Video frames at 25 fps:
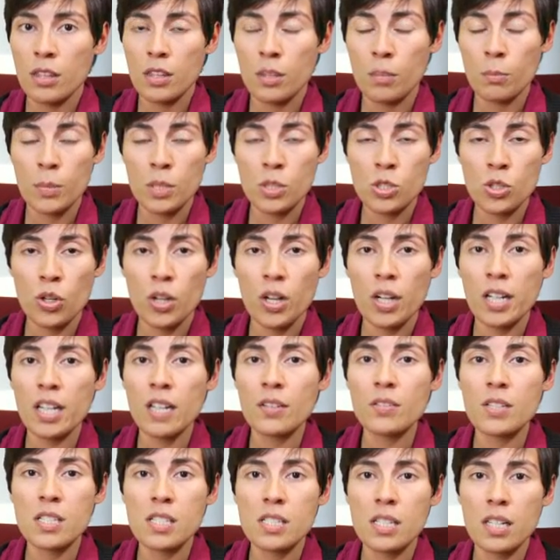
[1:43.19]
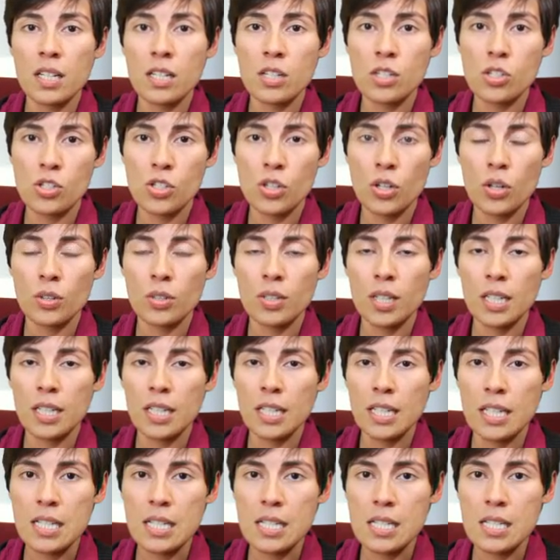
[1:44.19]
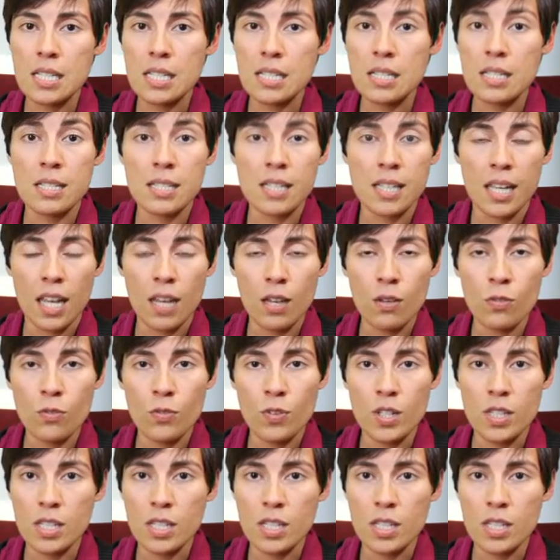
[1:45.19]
the majority of the studies show that it is safe.